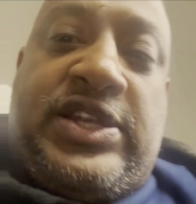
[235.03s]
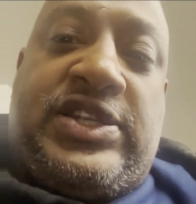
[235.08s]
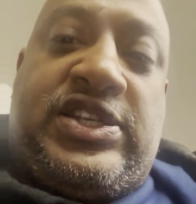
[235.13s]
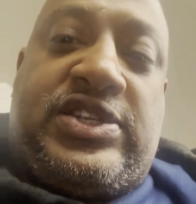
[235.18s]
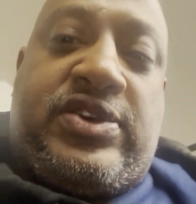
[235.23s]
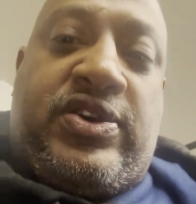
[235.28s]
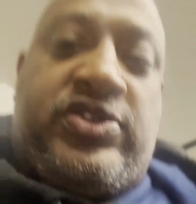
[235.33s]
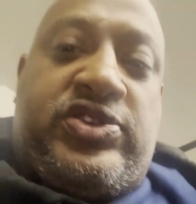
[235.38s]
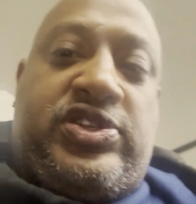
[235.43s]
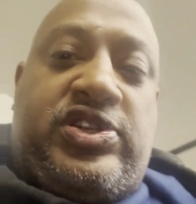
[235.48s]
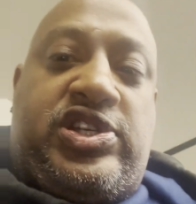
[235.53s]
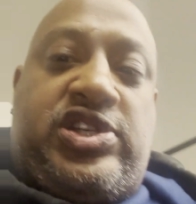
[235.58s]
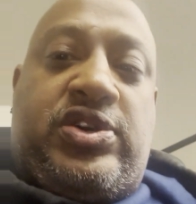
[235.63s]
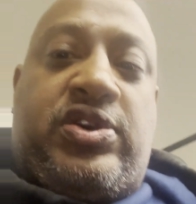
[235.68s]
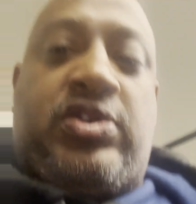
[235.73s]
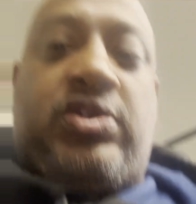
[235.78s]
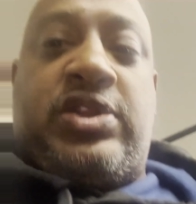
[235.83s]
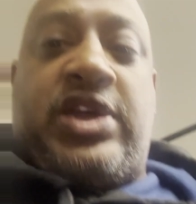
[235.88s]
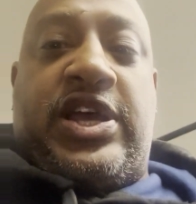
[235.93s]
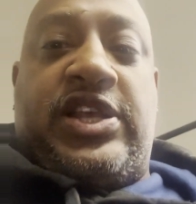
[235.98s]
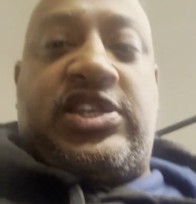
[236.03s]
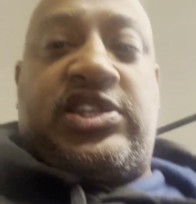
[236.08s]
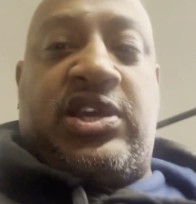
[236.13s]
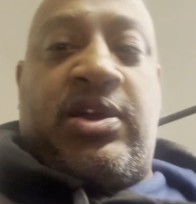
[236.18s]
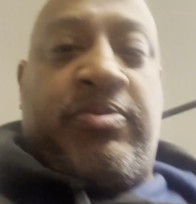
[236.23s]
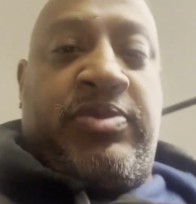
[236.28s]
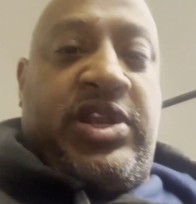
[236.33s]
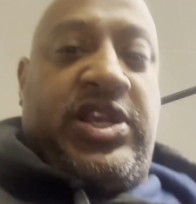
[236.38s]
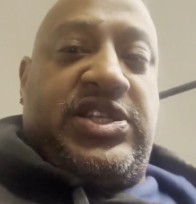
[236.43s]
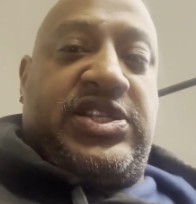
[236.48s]
just goes to show you that
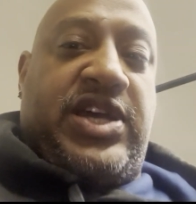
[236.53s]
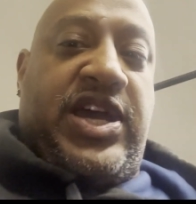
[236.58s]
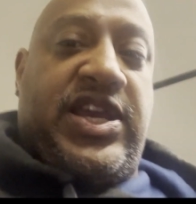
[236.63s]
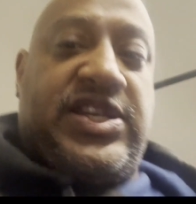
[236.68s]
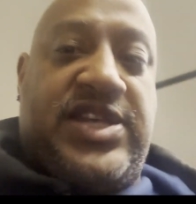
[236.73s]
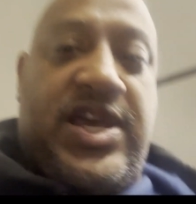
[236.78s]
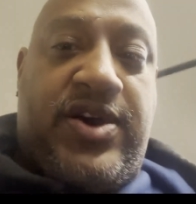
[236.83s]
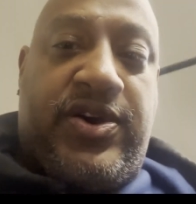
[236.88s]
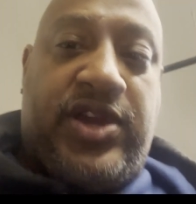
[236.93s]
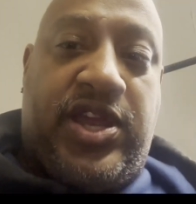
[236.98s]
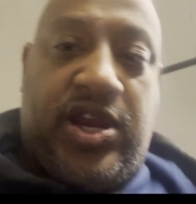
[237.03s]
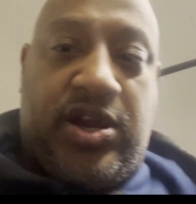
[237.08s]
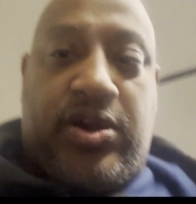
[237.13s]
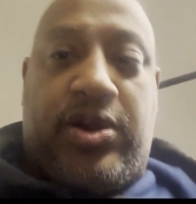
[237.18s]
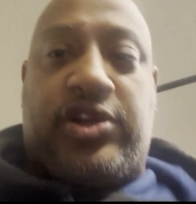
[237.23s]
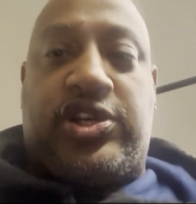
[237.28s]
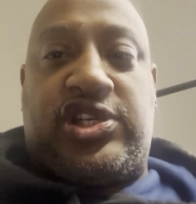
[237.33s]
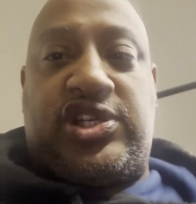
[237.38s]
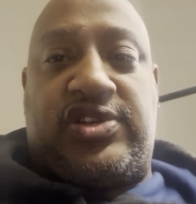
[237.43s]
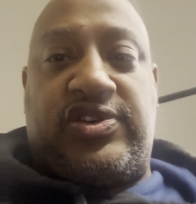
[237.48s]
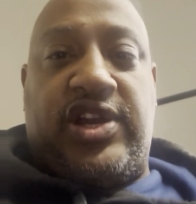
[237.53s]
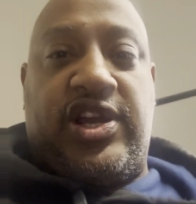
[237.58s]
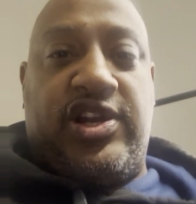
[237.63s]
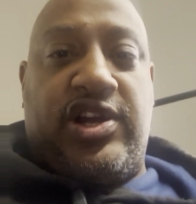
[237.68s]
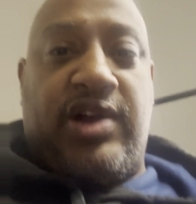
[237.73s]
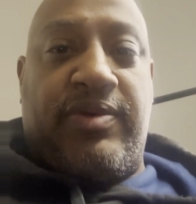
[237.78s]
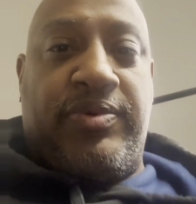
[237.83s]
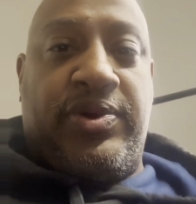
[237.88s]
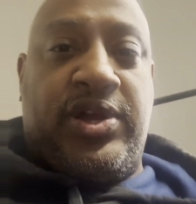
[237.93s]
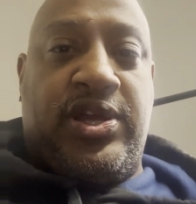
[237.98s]
some of these guys out here are straight
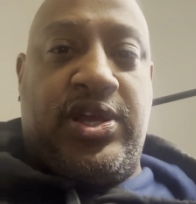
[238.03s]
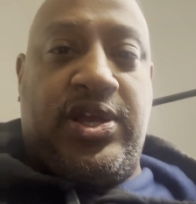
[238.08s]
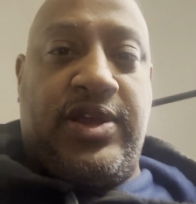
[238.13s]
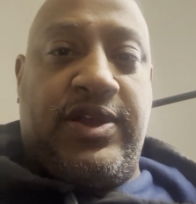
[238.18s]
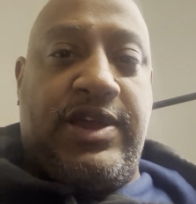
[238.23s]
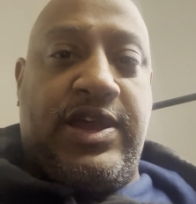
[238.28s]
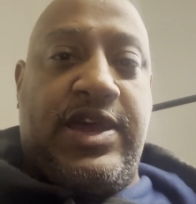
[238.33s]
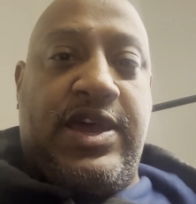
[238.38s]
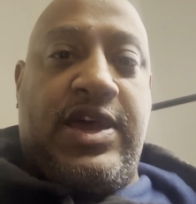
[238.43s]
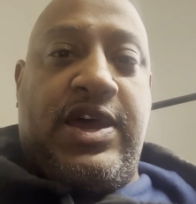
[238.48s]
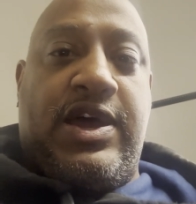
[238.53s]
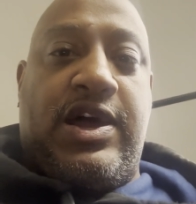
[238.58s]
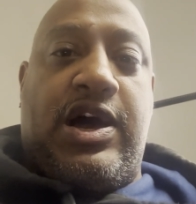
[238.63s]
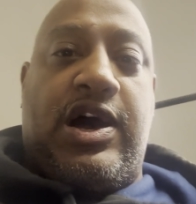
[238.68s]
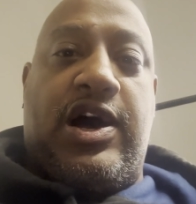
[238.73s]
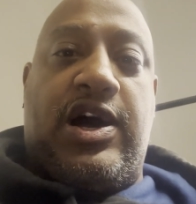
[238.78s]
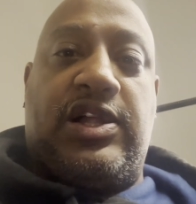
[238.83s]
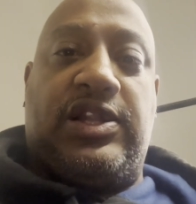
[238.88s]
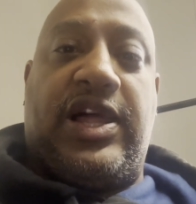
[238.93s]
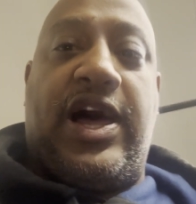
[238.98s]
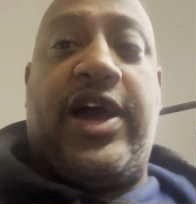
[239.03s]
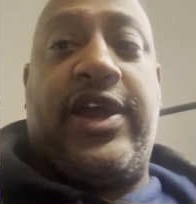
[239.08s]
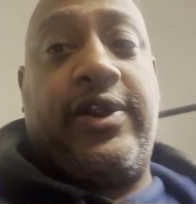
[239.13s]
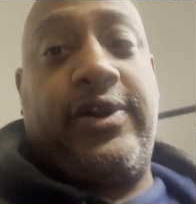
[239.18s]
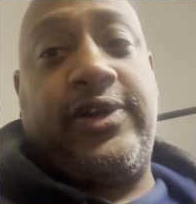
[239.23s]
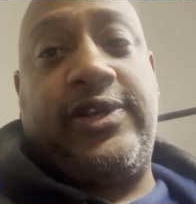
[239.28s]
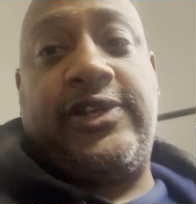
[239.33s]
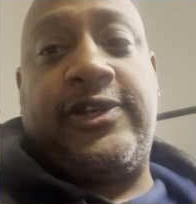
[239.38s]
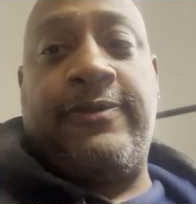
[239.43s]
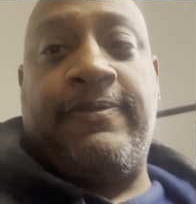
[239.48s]
up
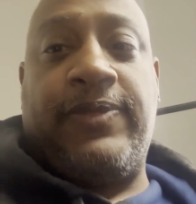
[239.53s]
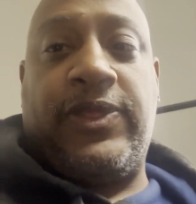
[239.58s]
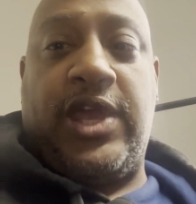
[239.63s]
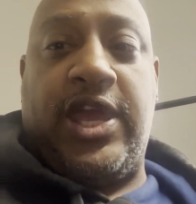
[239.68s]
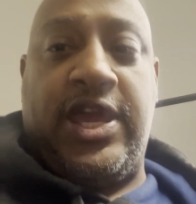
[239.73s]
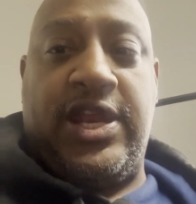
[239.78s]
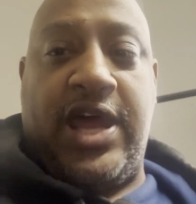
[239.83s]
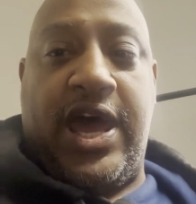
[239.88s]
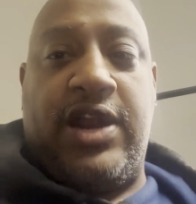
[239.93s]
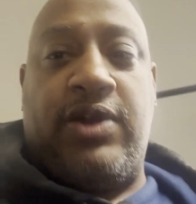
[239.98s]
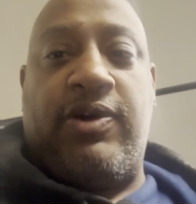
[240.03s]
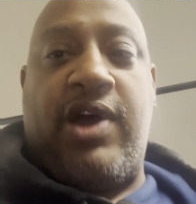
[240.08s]
liars. And I don't